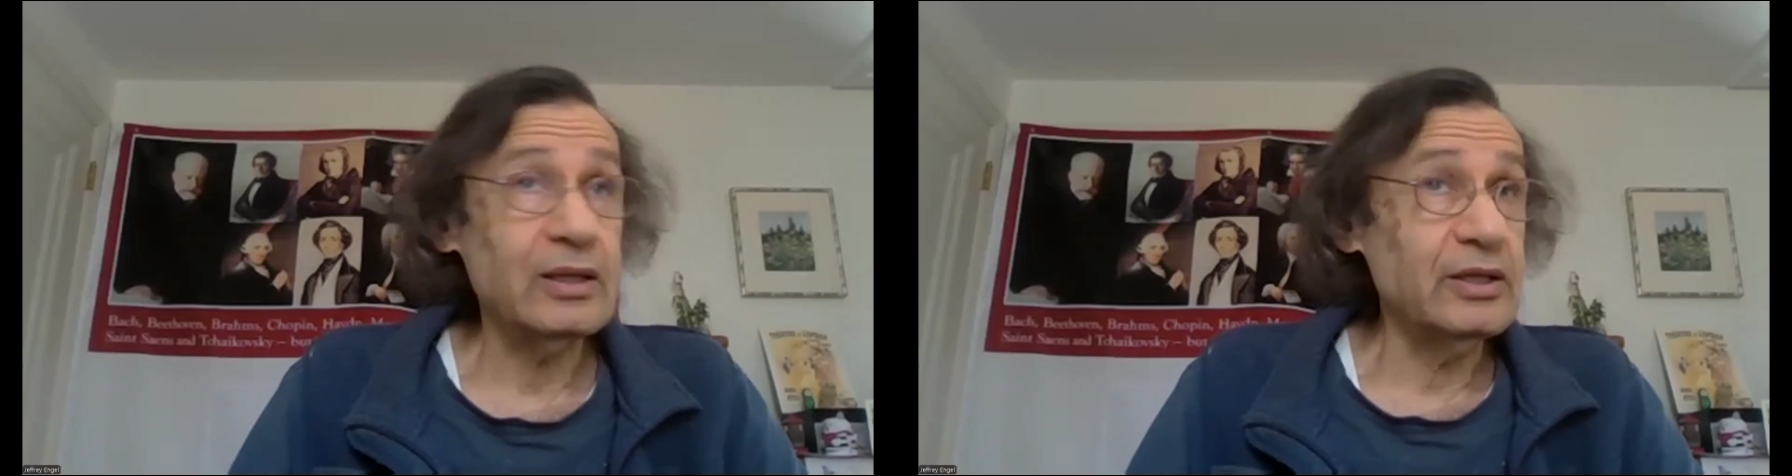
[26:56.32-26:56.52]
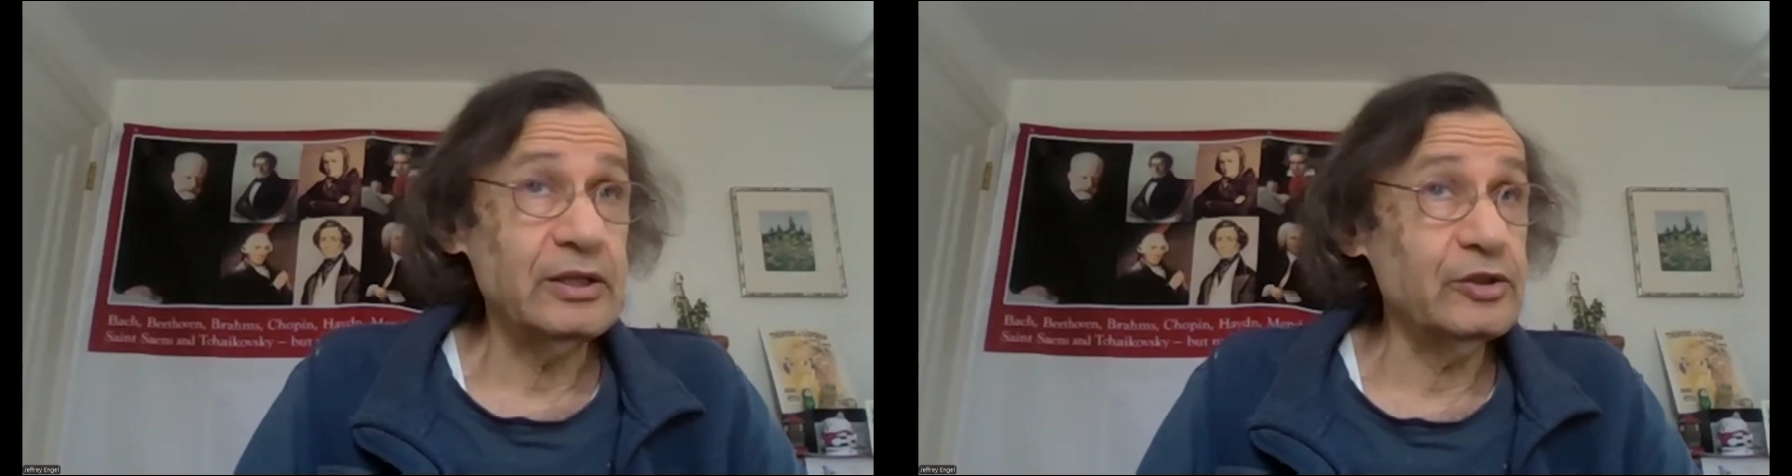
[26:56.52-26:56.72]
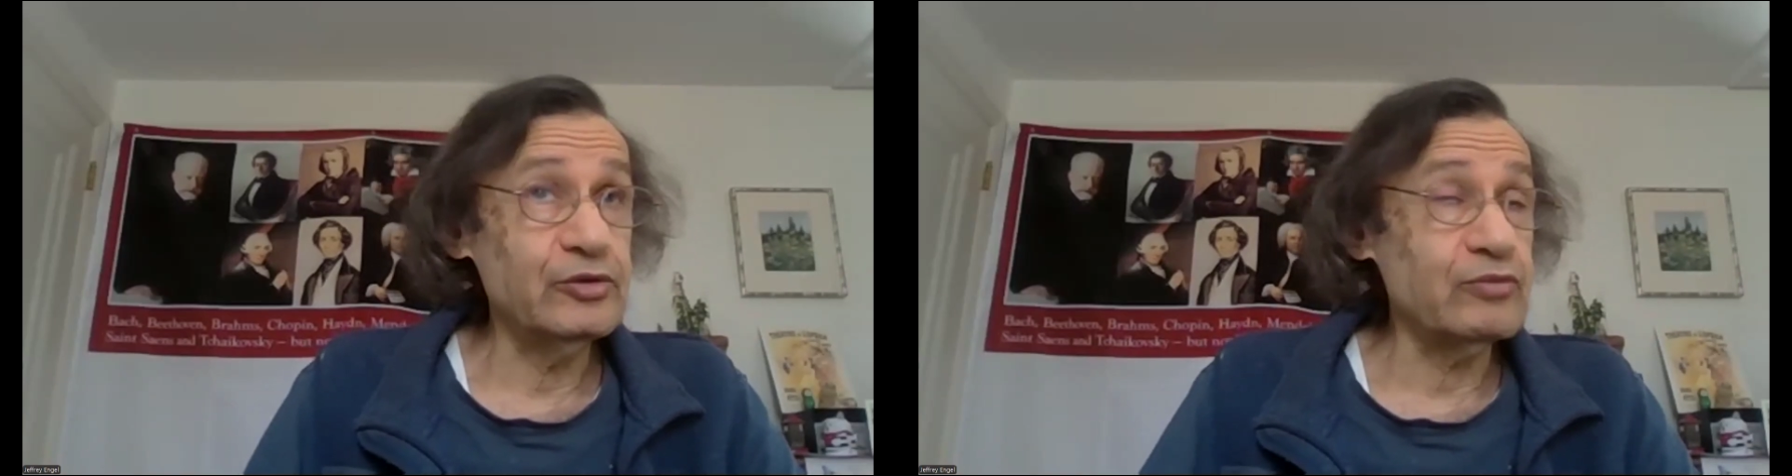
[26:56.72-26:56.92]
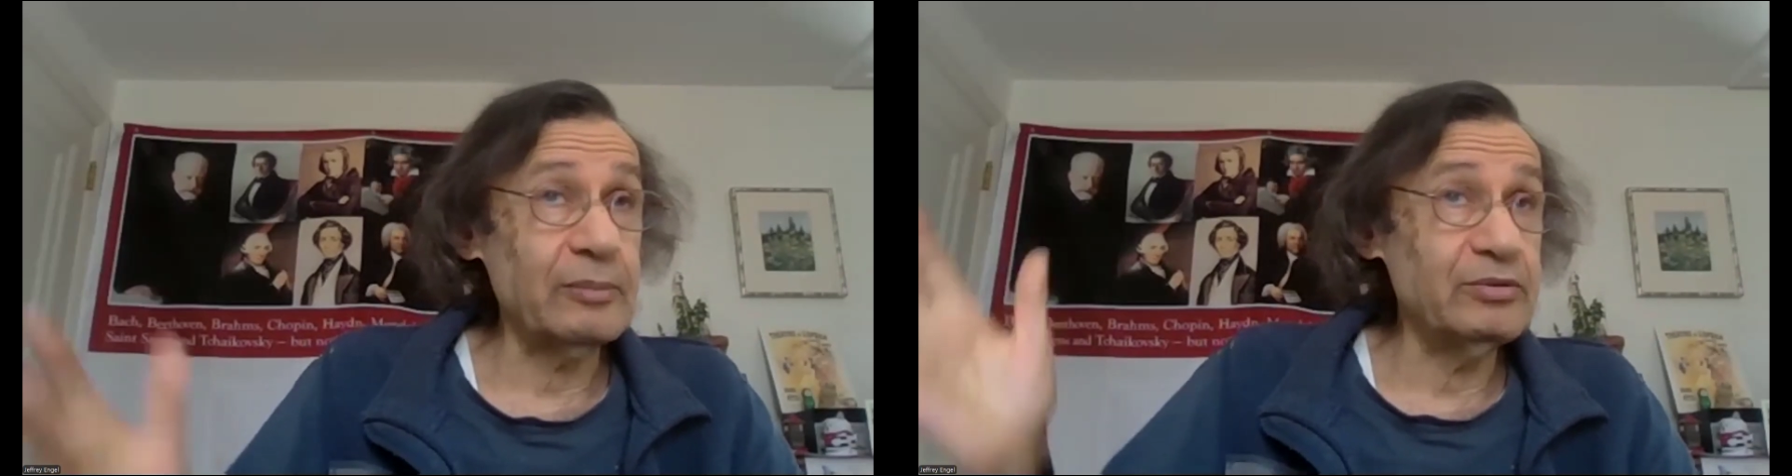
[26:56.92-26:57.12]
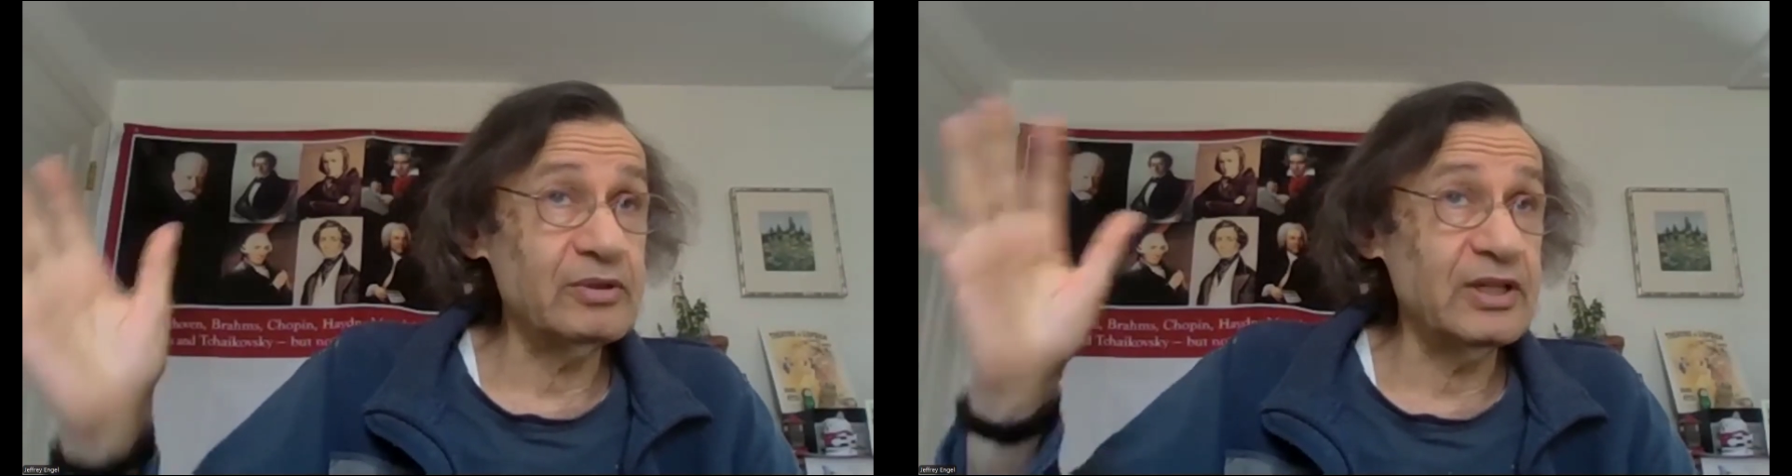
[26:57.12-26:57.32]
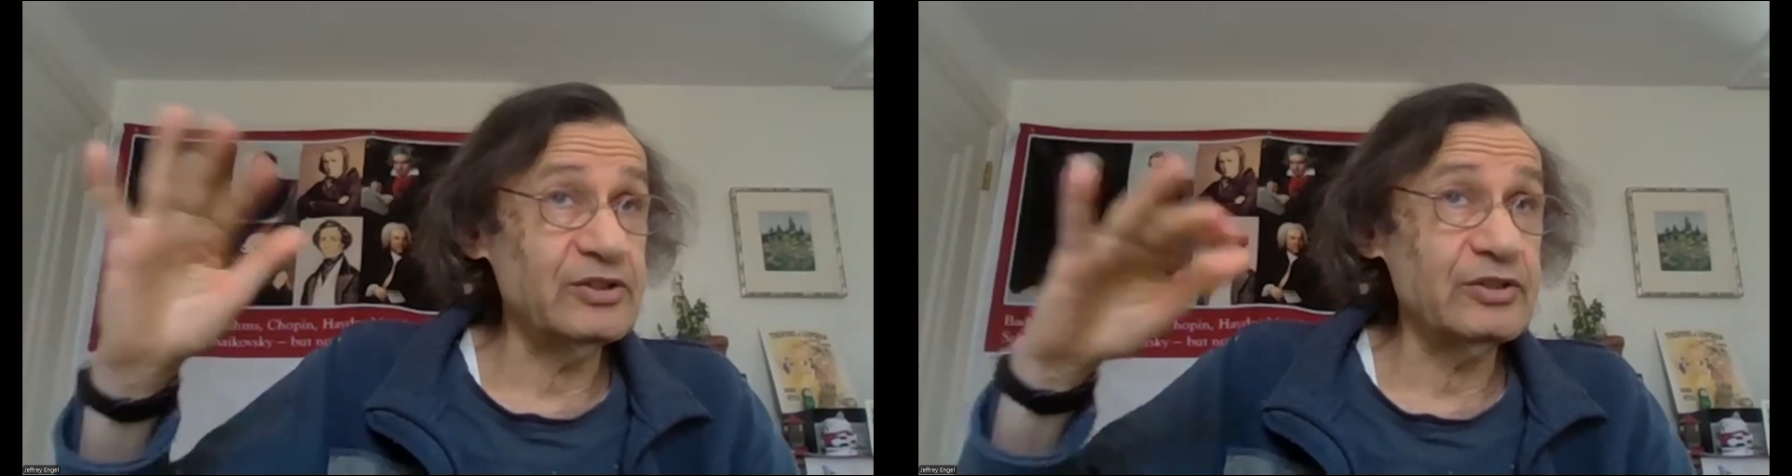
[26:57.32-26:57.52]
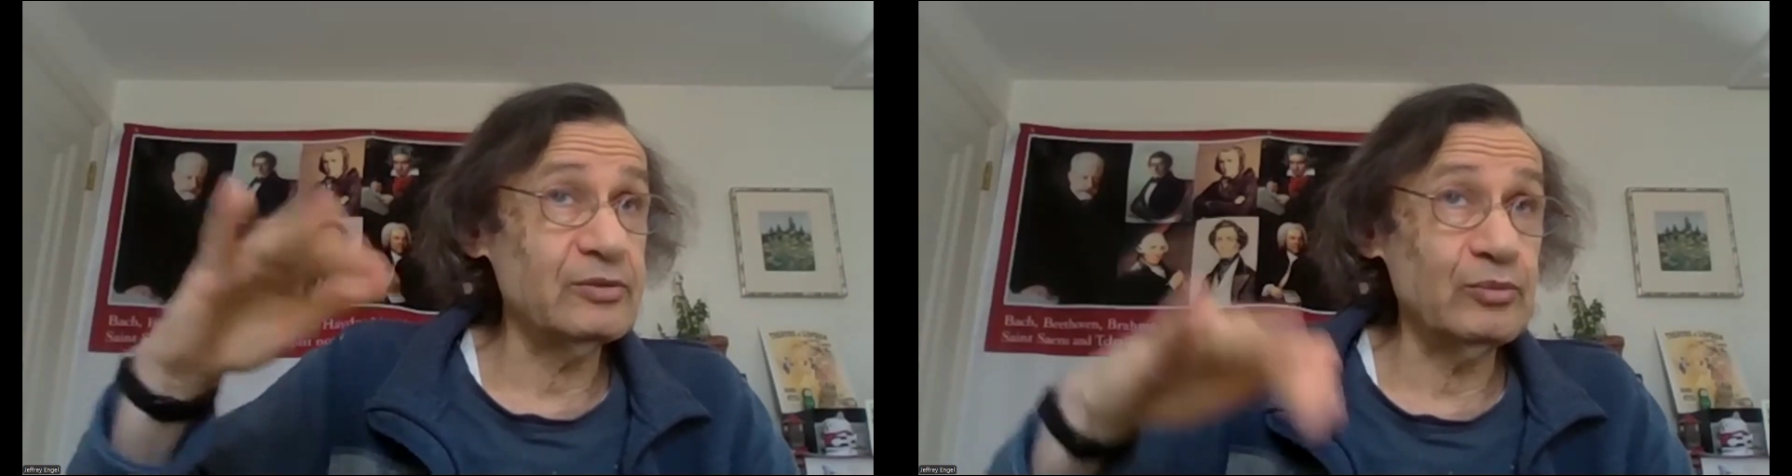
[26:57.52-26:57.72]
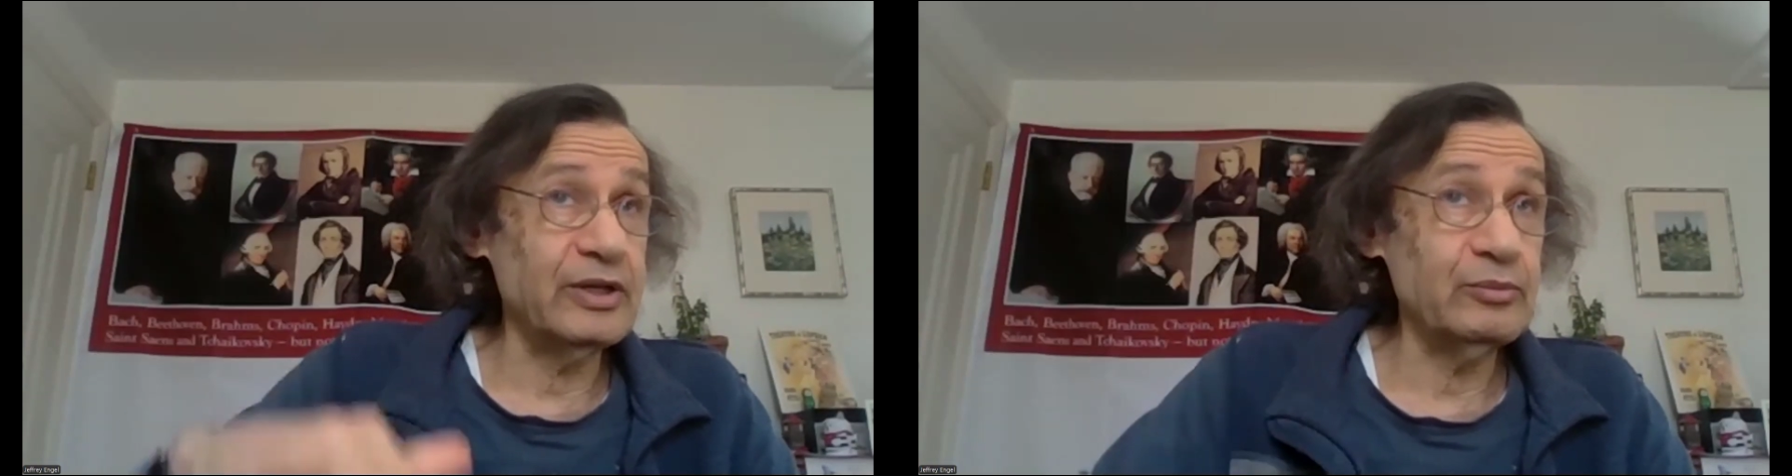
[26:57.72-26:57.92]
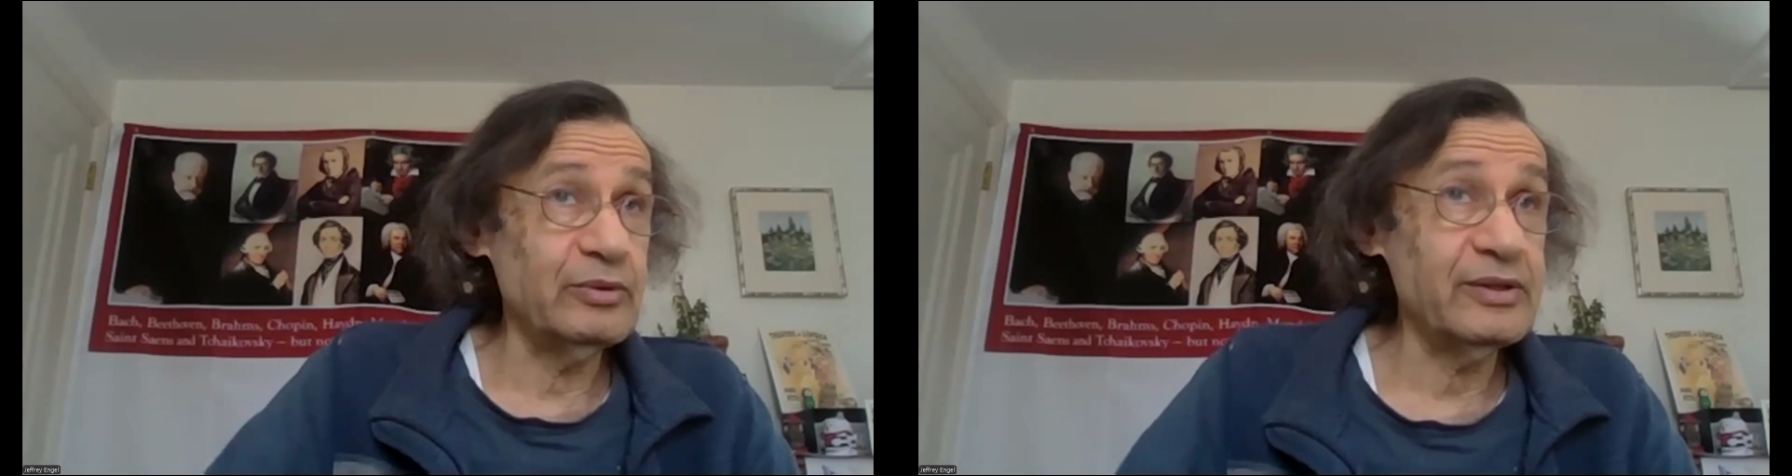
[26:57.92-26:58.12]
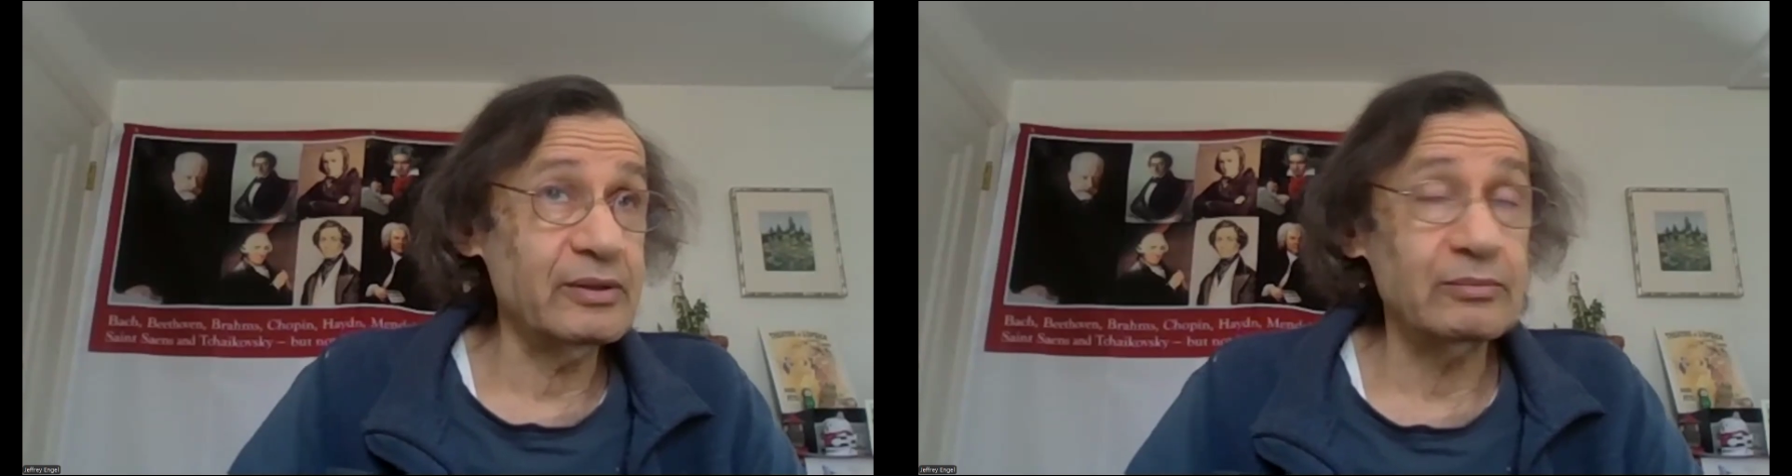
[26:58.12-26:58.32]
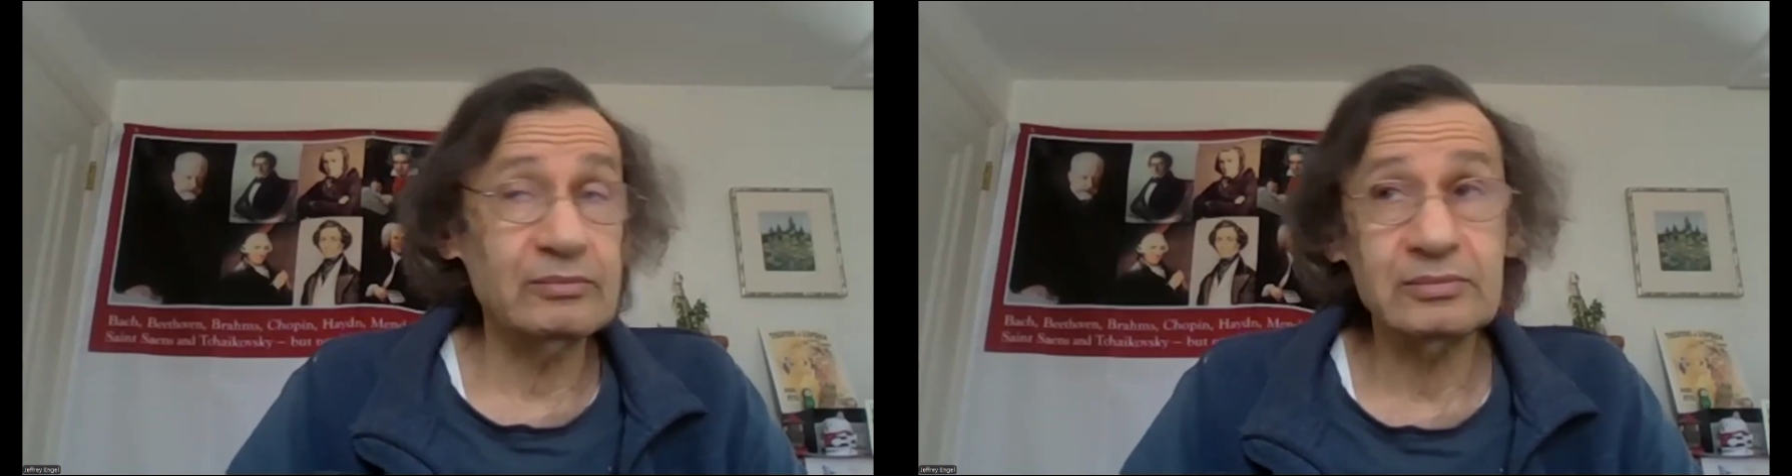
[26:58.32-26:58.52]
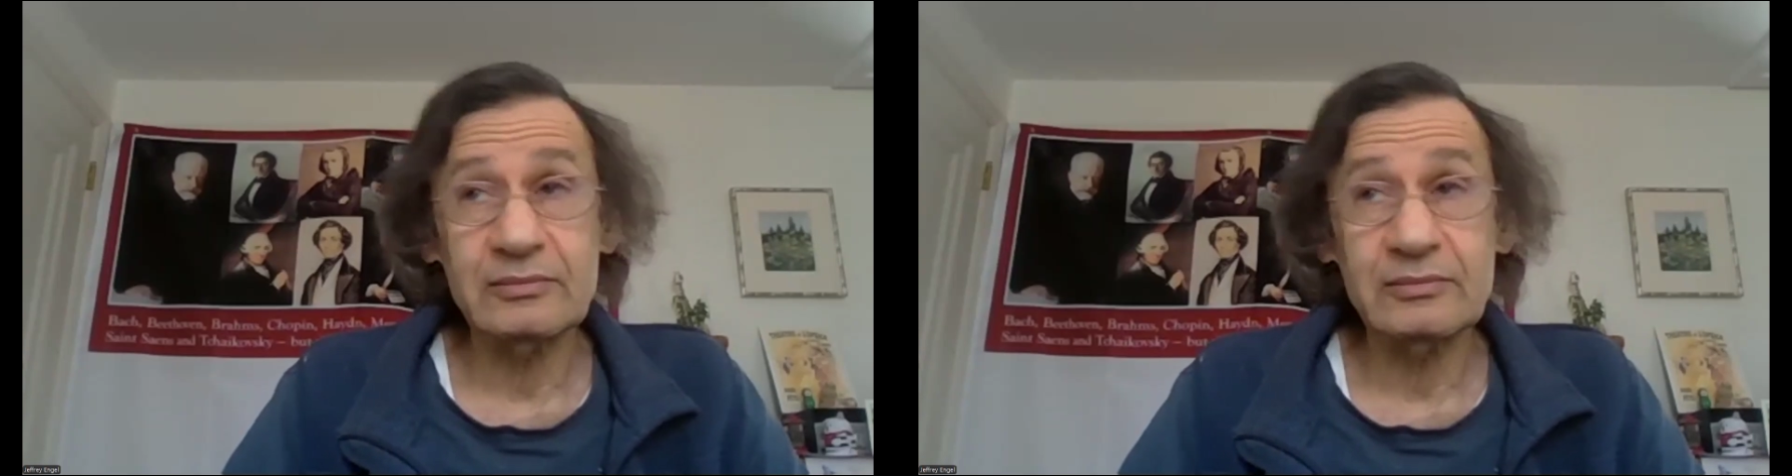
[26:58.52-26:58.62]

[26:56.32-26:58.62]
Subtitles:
his reputation went with him.